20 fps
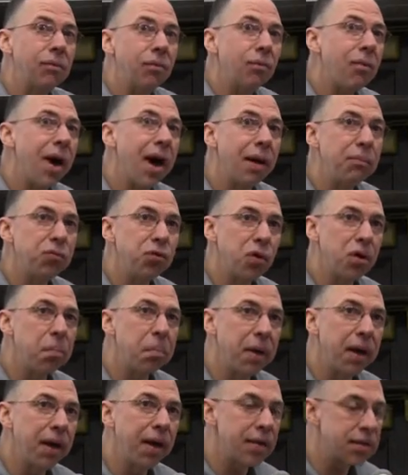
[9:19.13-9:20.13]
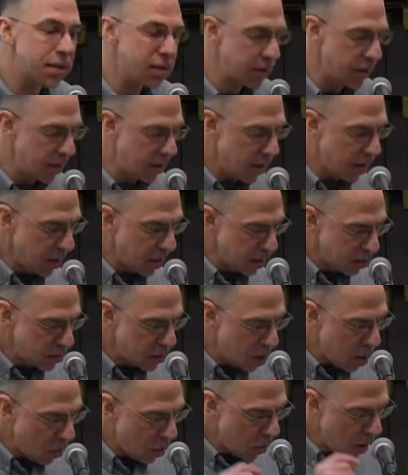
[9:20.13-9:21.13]
rhymes with pit.
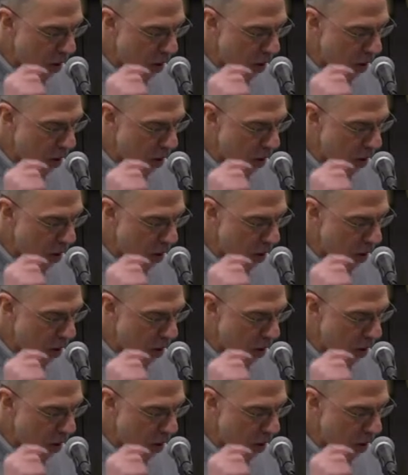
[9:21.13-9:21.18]
No